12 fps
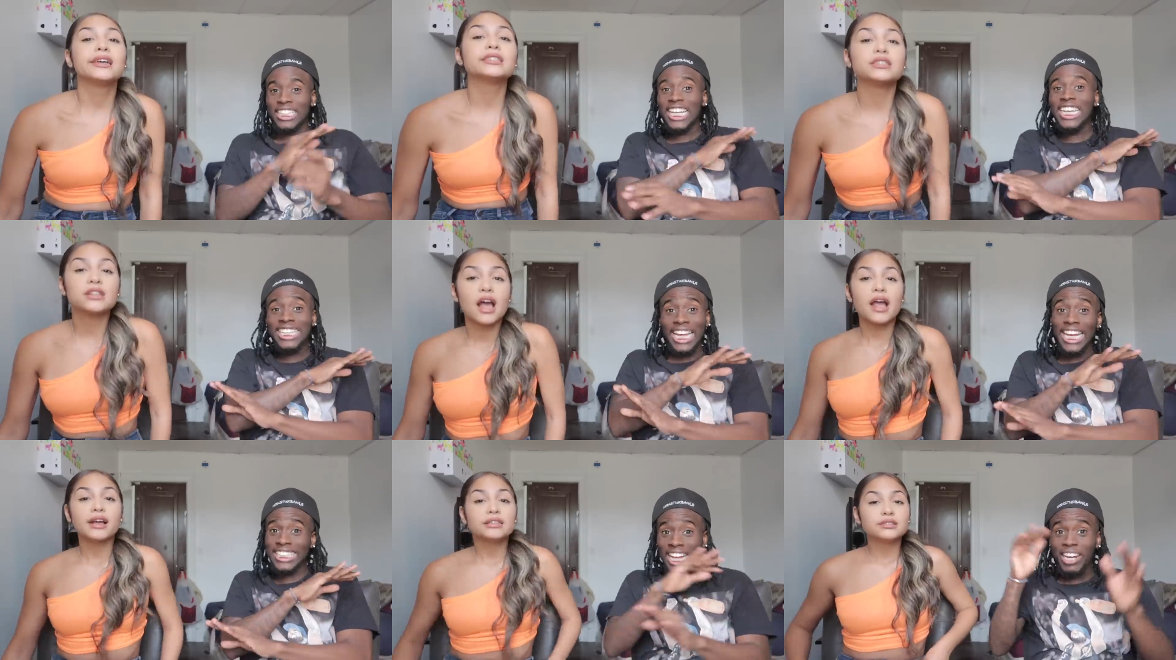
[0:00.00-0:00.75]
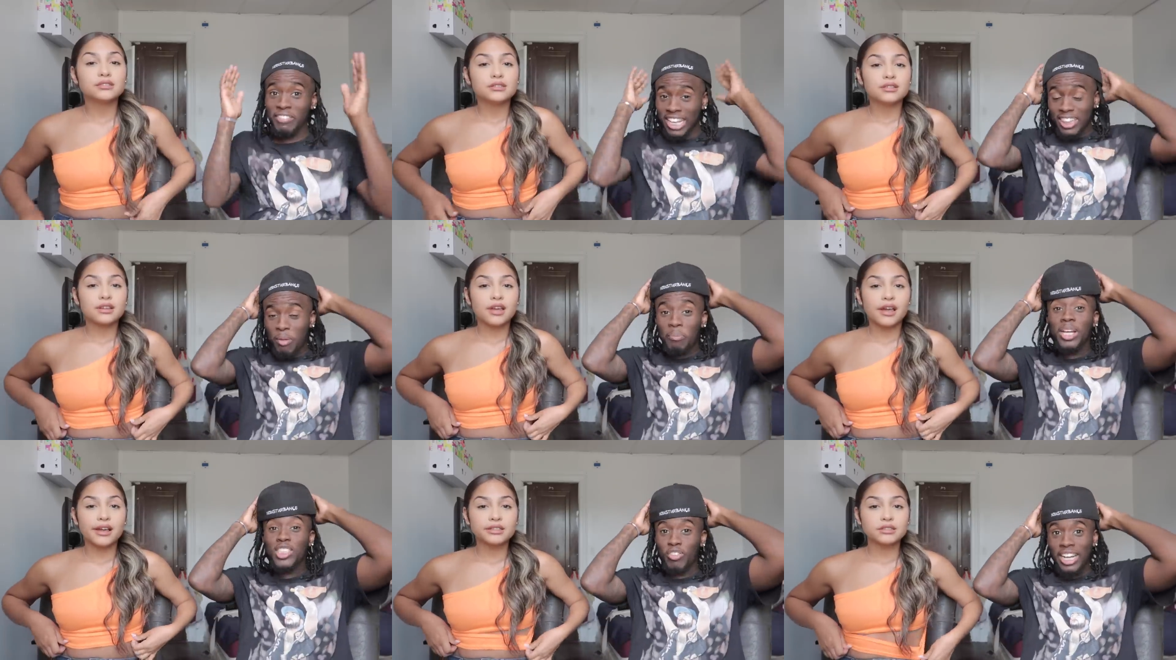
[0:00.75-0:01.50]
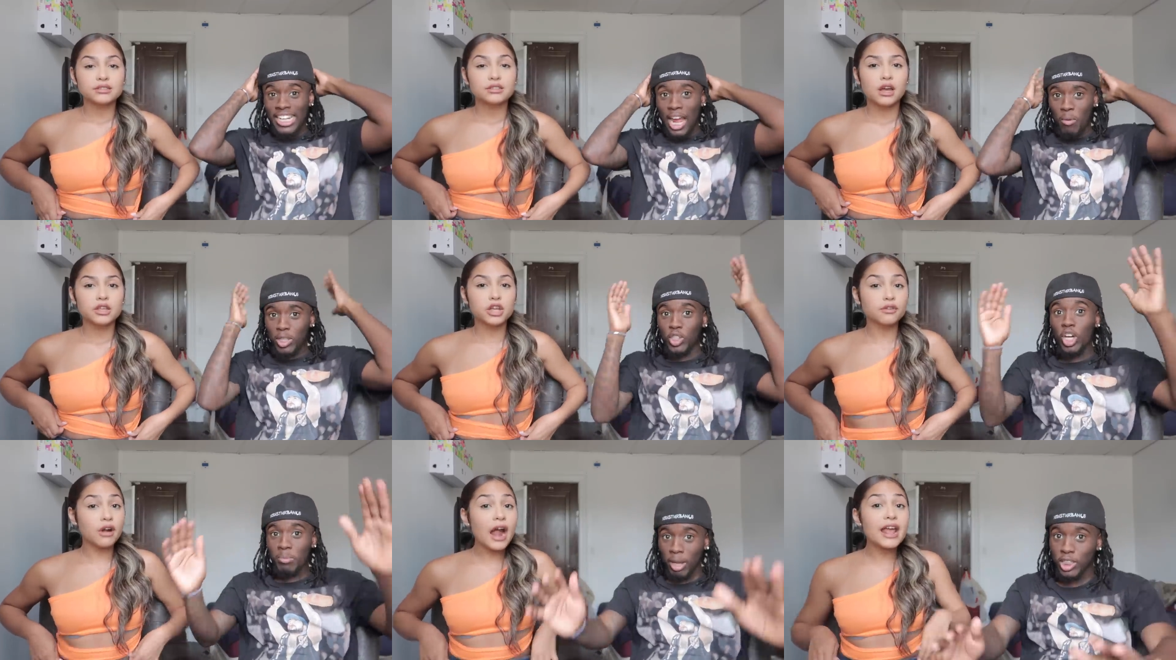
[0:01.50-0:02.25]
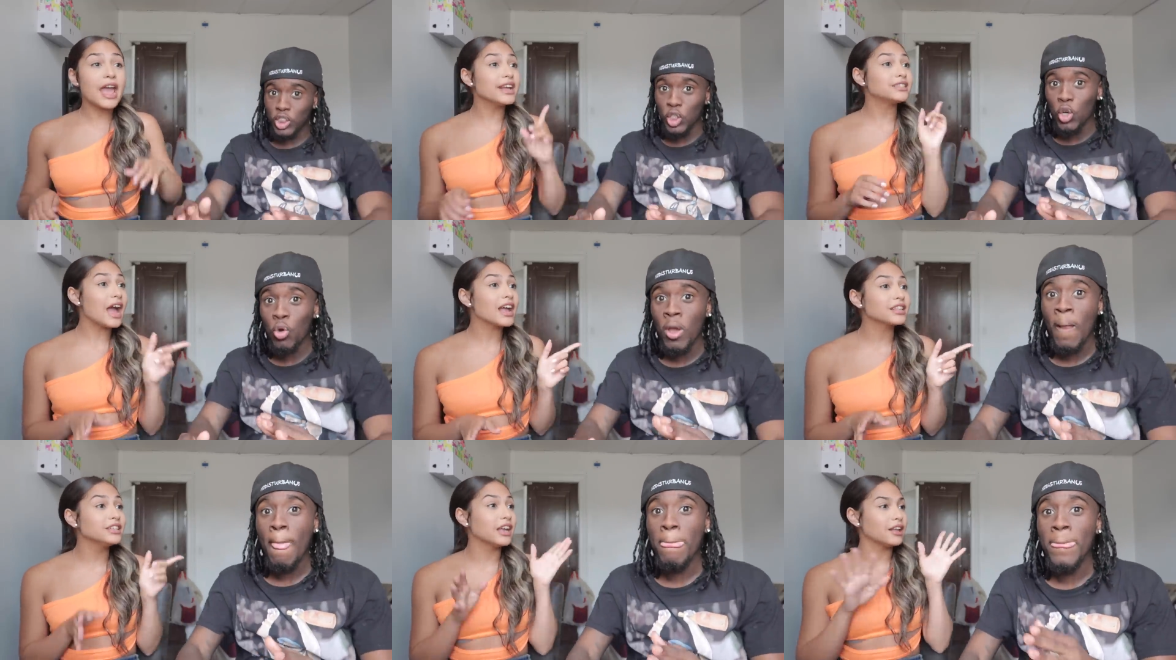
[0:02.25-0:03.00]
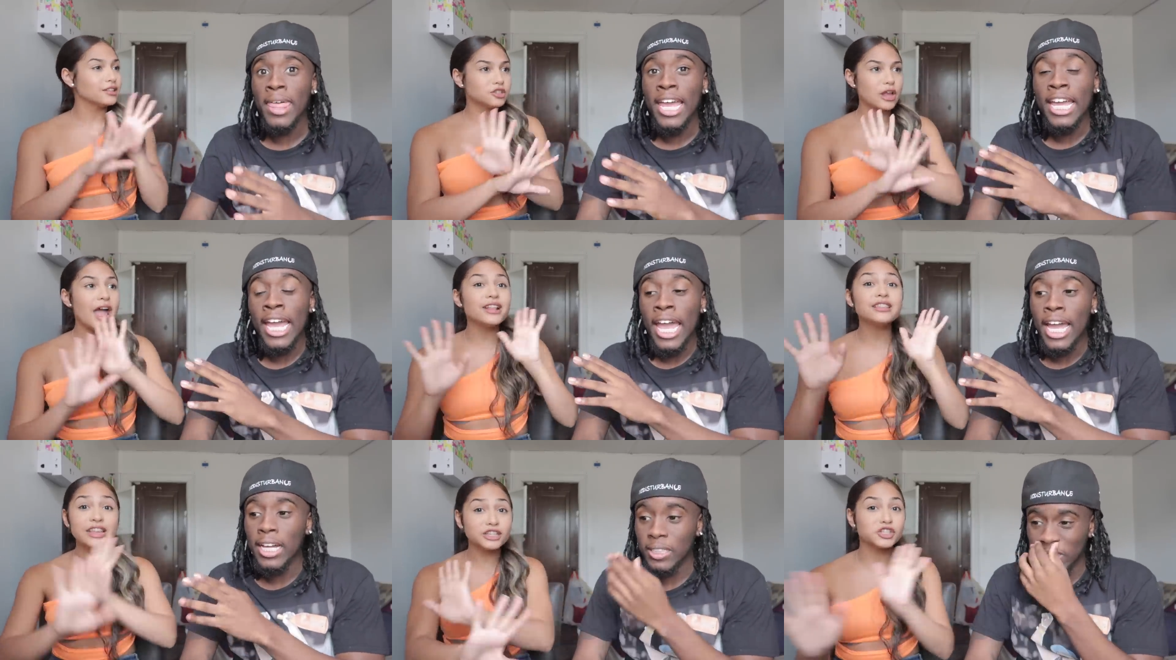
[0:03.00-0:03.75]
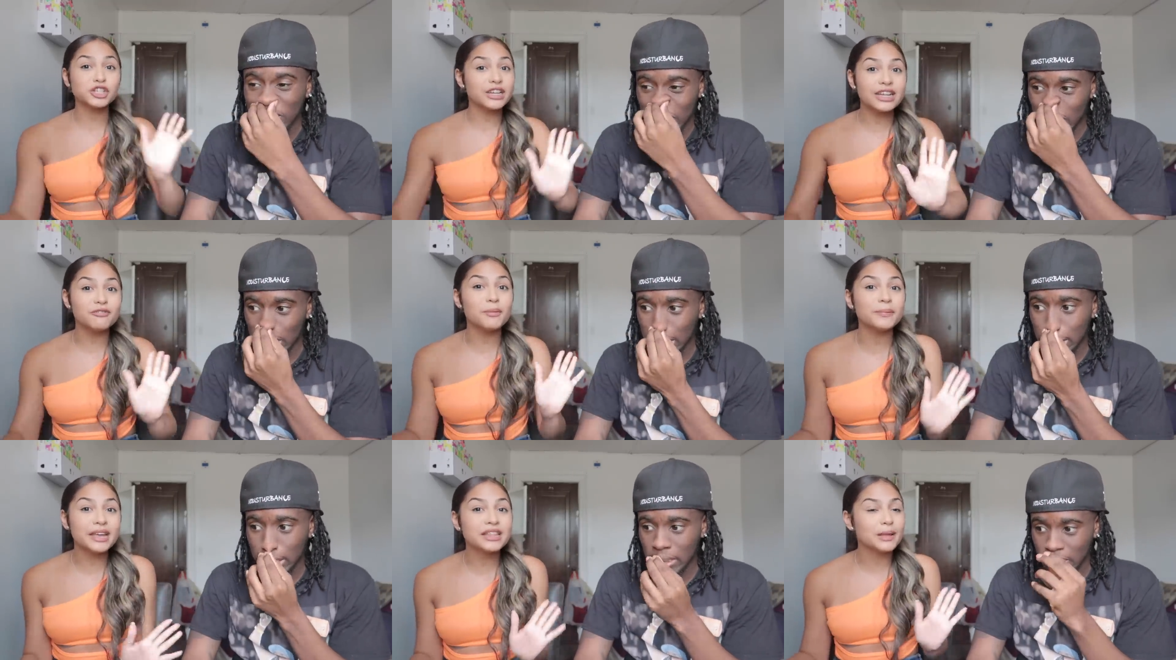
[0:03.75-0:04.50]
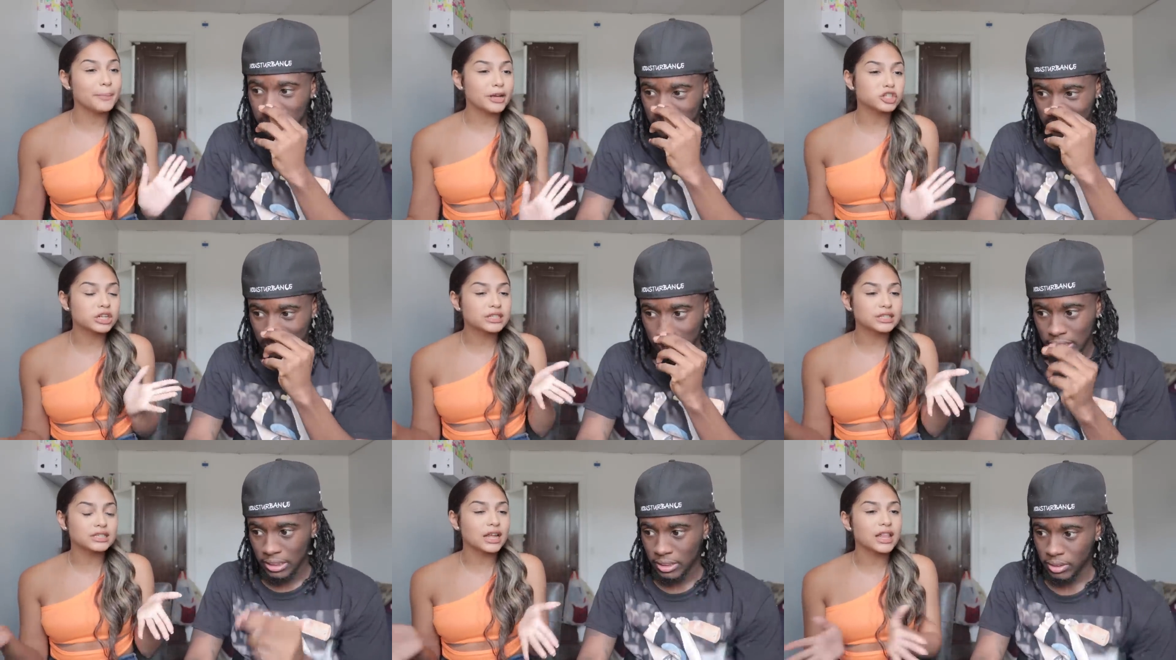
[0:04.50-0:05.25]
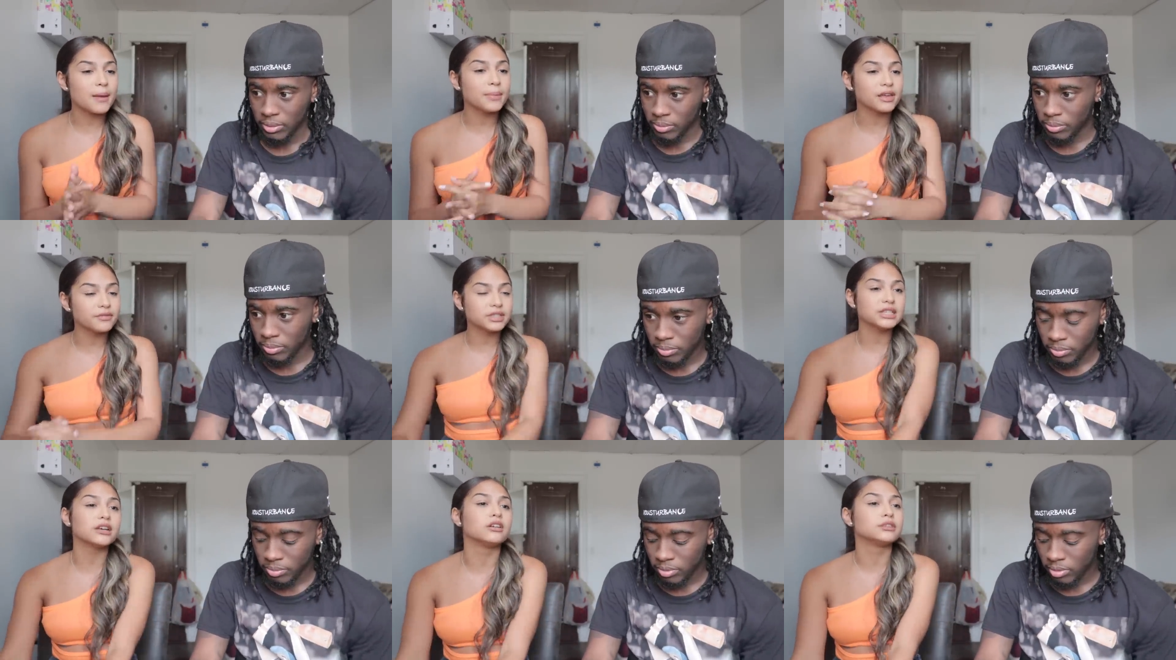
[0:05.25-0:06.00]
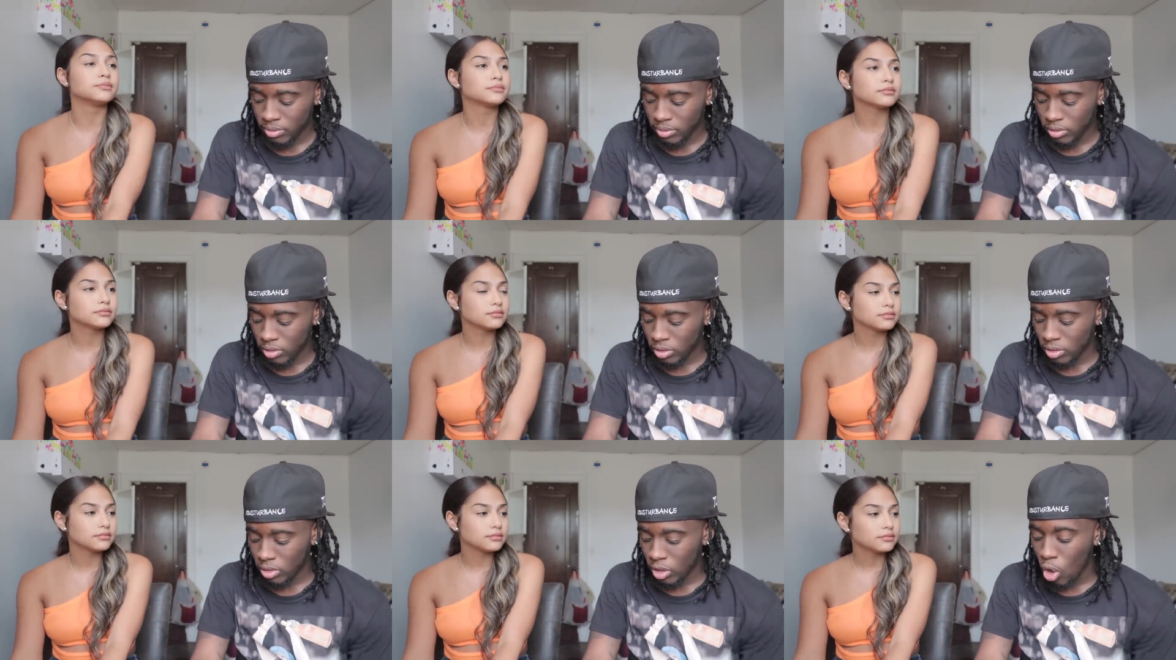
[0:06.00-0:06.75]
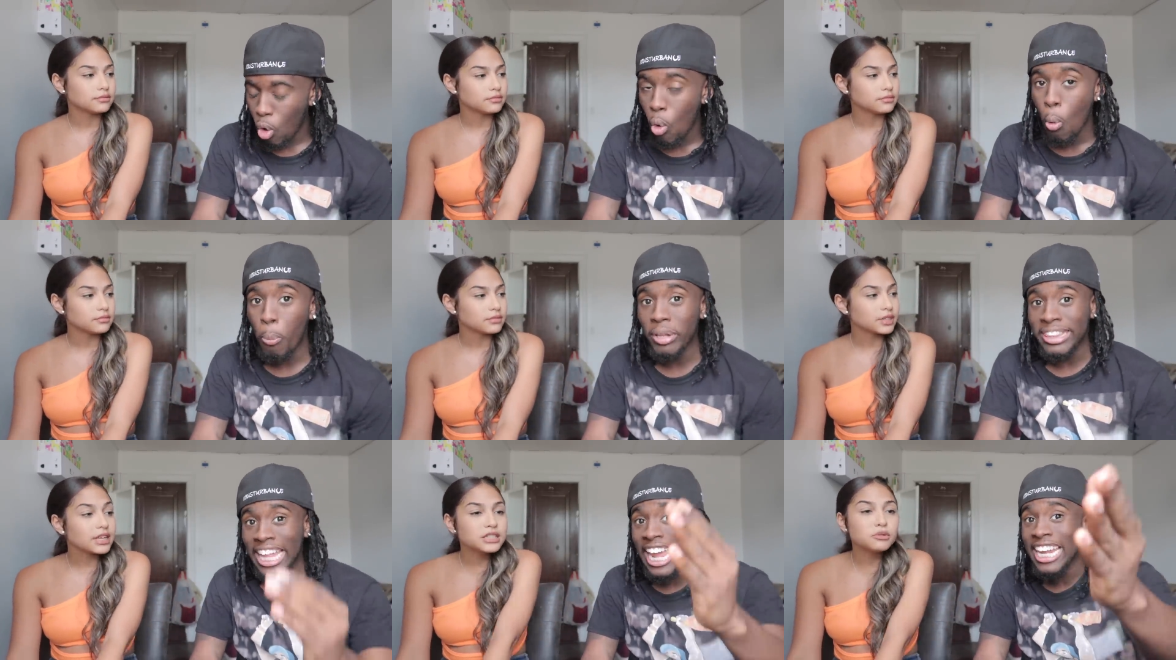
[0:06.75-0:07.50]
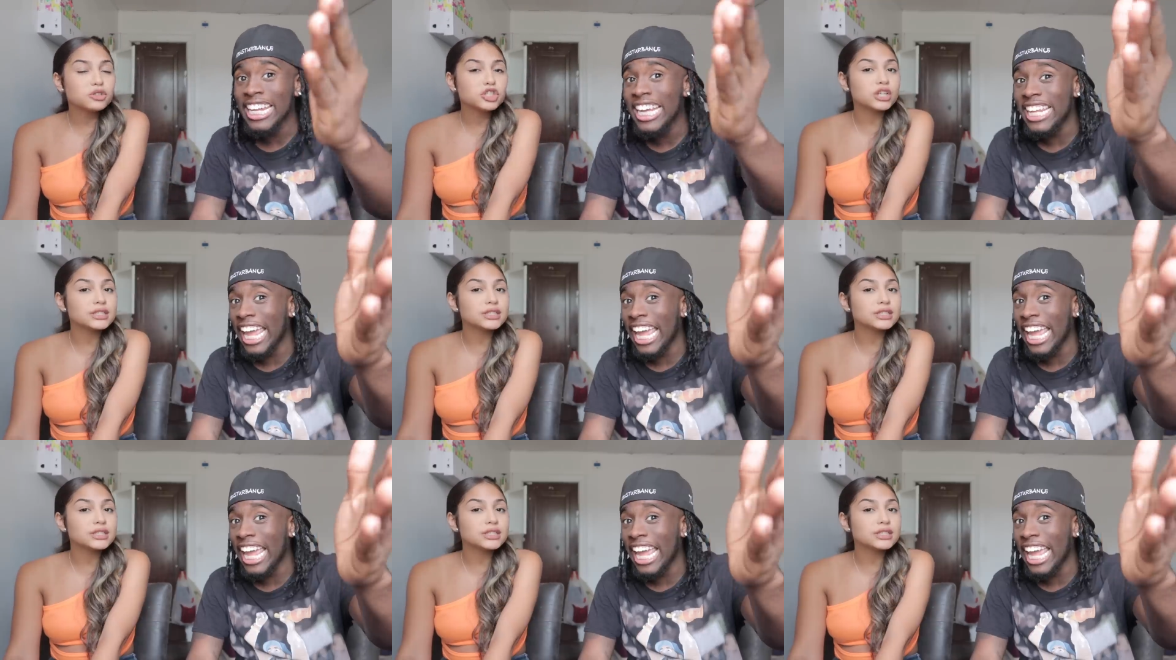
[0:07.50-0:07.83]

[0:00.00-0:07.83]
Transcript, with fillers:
Speaker 1: second date is not even in the picture right now. Richard You're right,
Speaker 2: exactly. And this shouldn't even be in the picture because it's not that big of a deal.
Speaker 1: No, but they need